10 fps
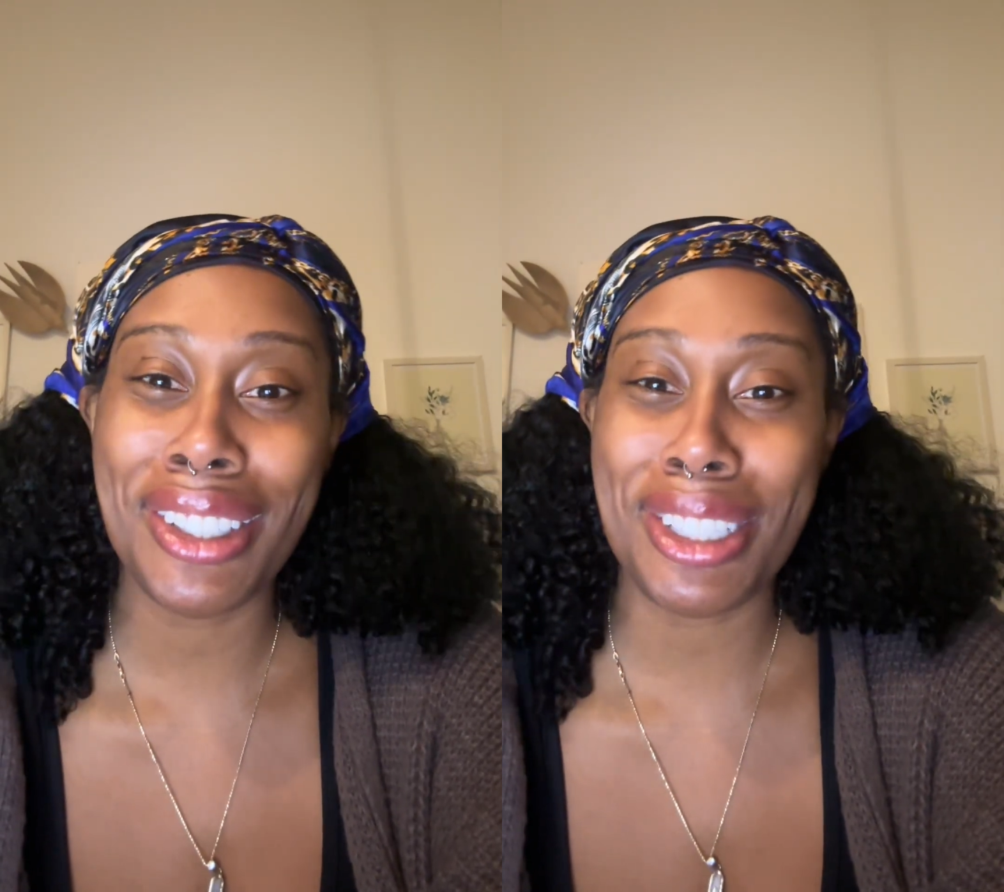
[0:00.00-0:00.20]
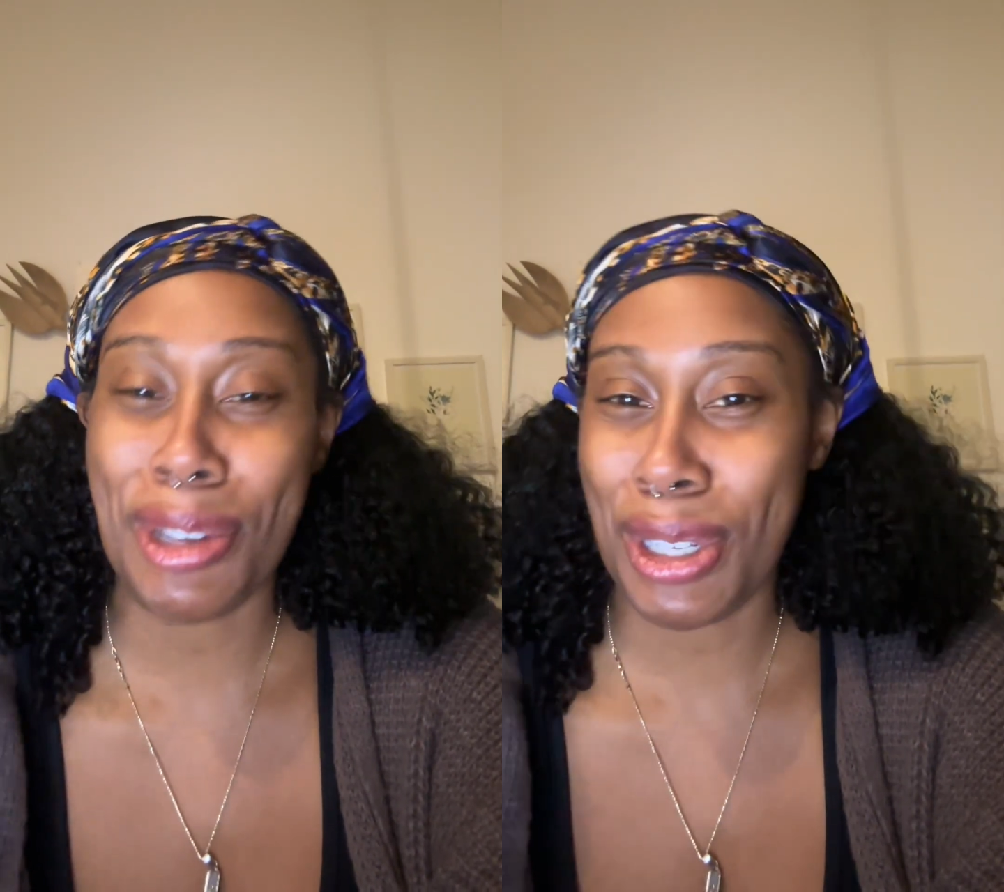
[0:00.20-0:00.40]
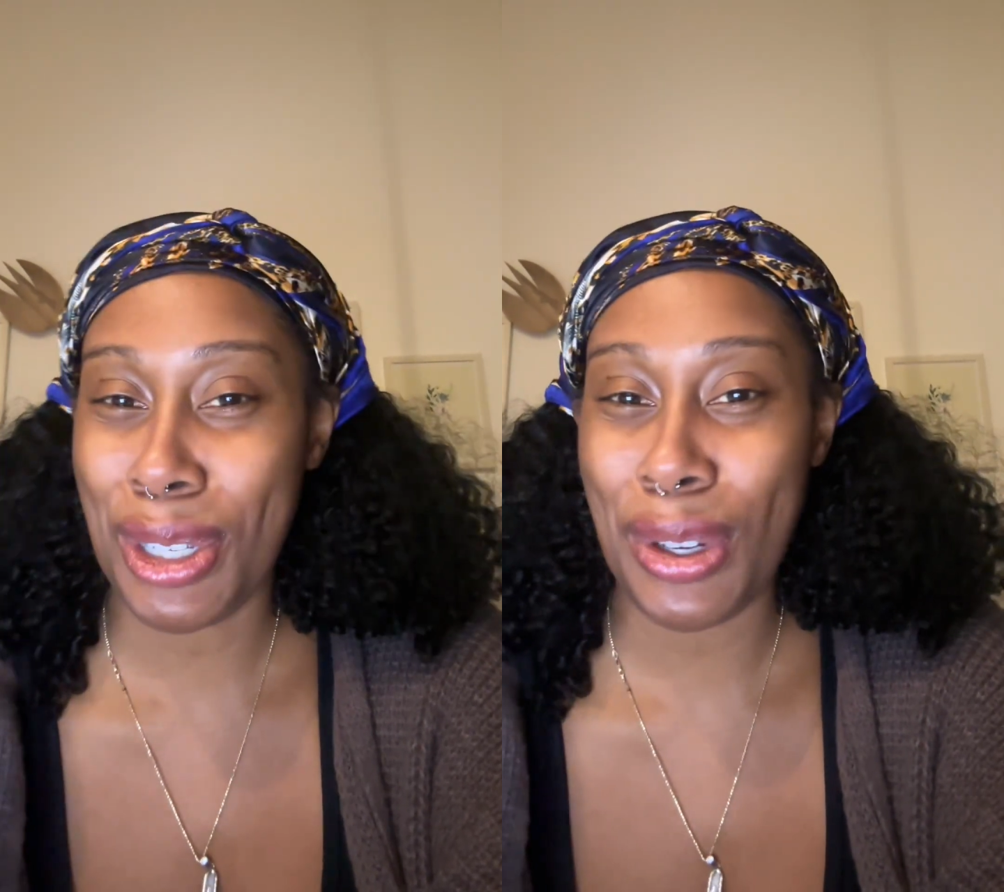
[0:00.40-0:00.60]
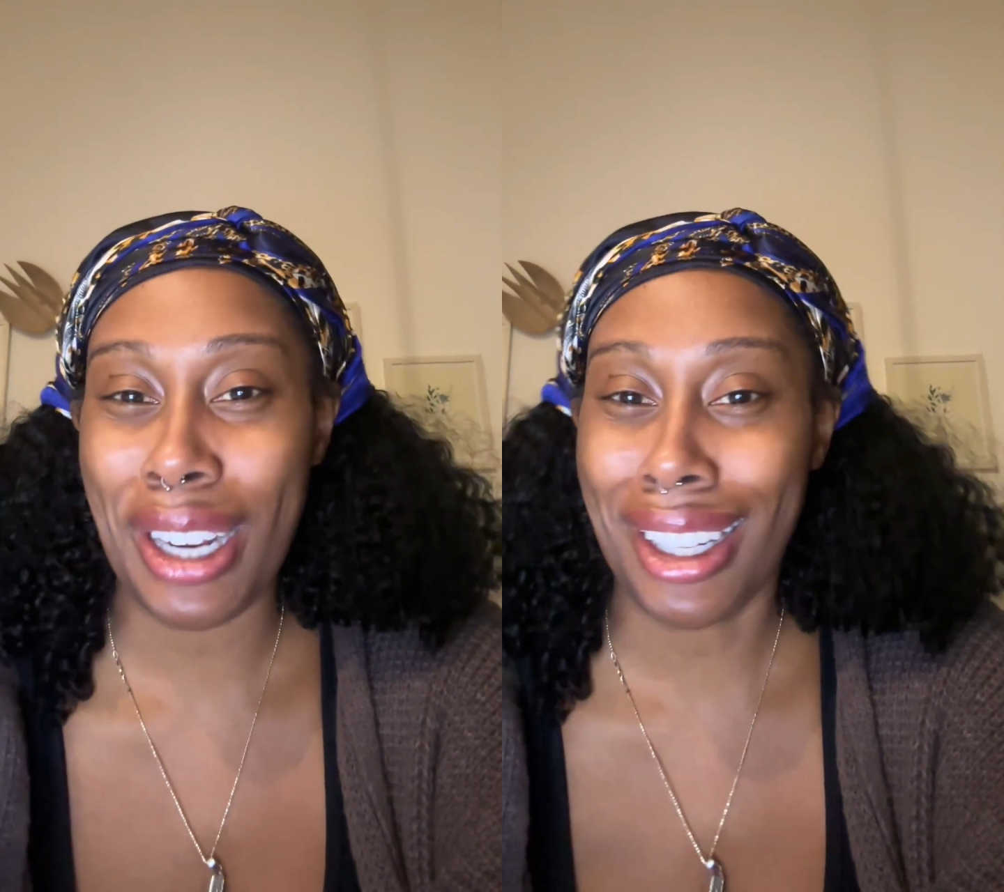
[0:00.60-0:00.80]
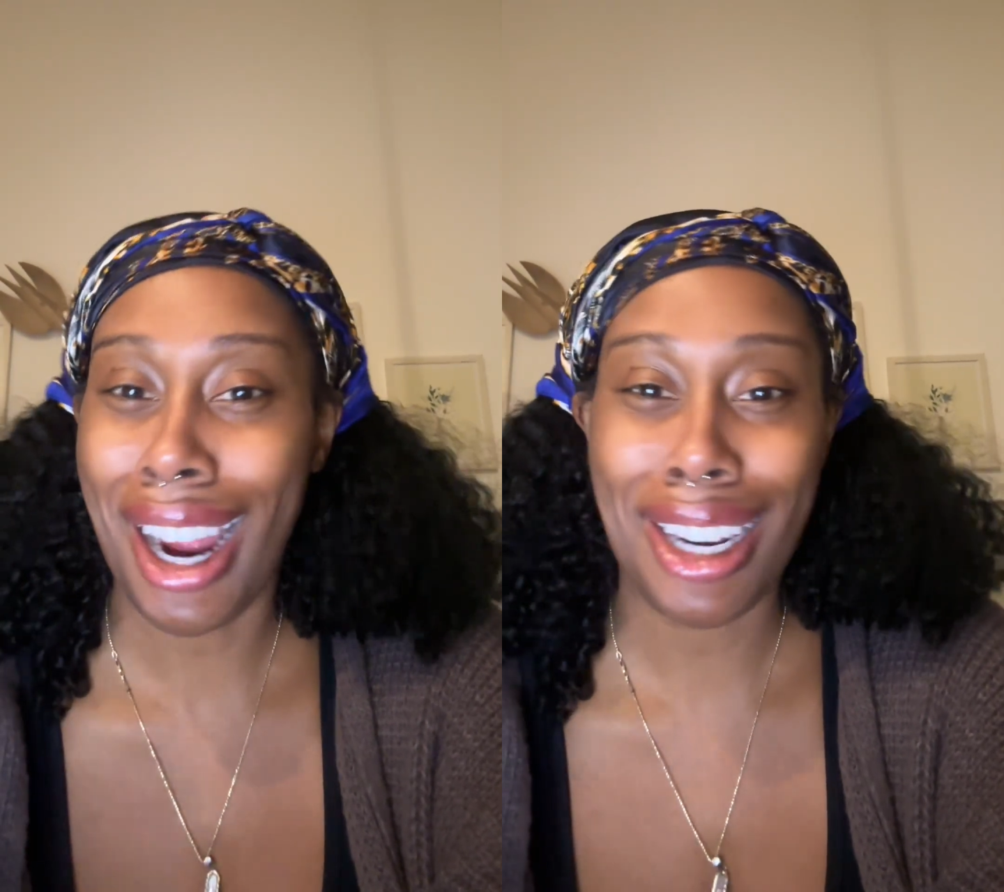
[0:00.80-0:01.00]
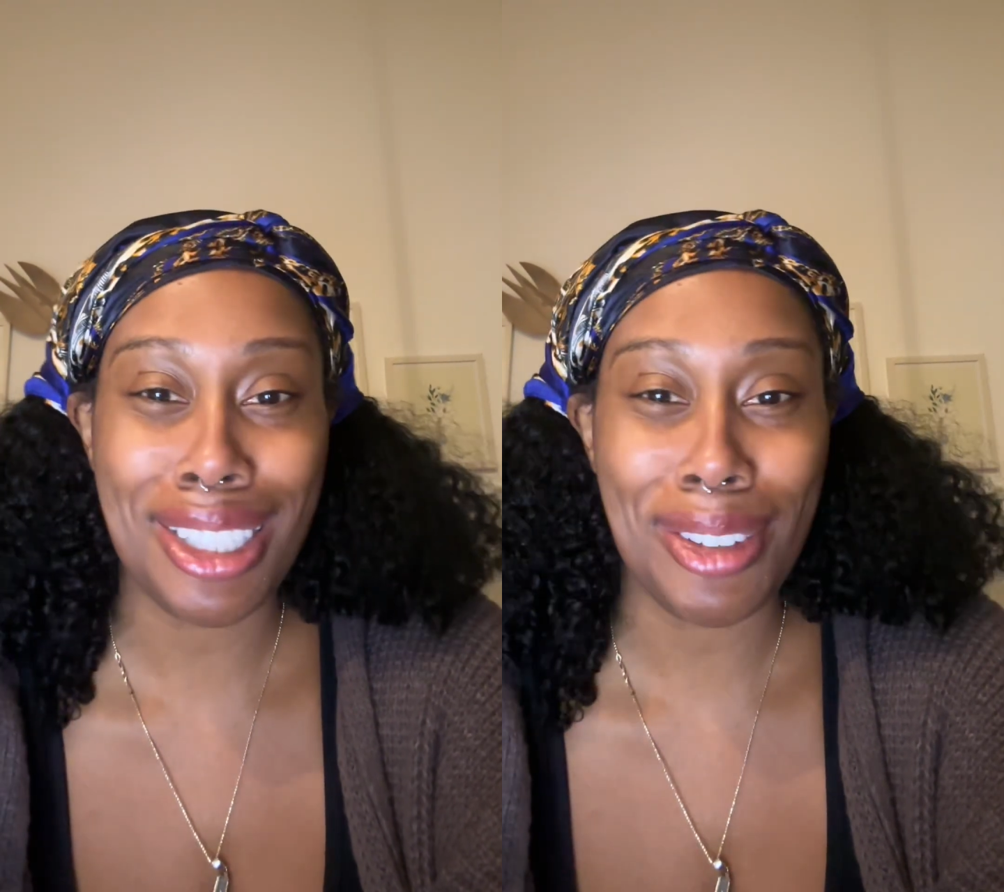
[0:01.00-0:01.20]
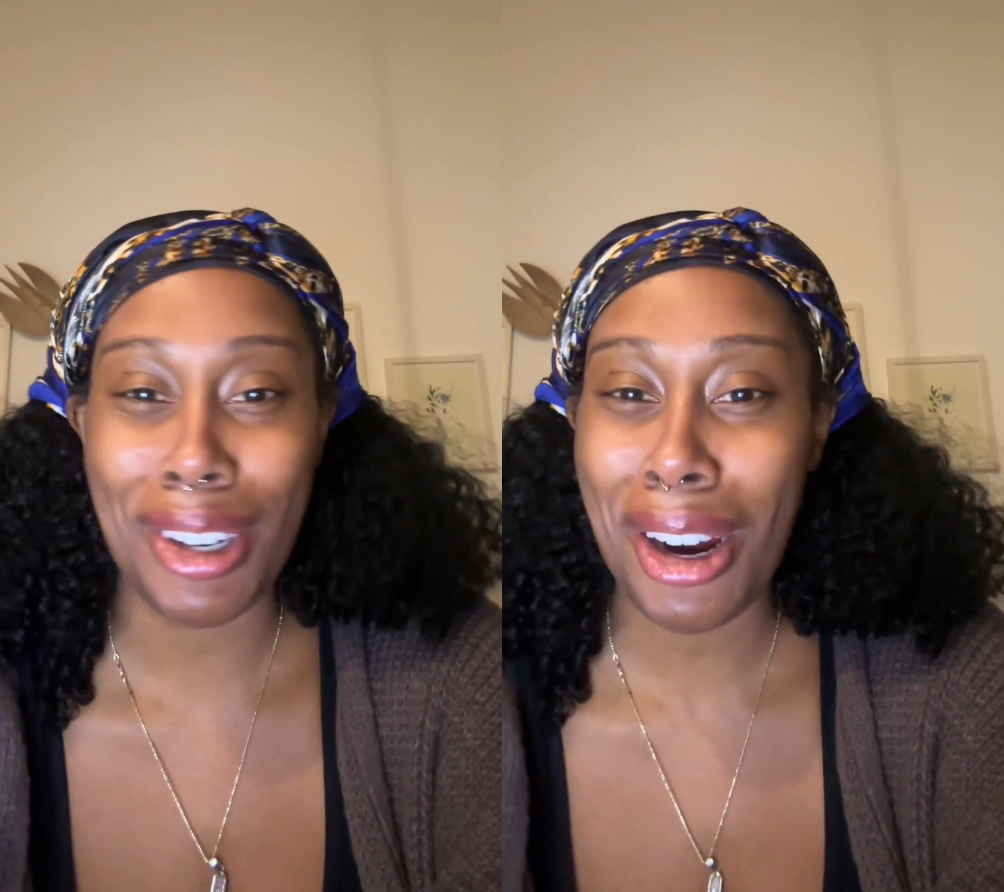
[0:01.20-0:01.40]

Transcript: You're supposed to do it out of the kindness of your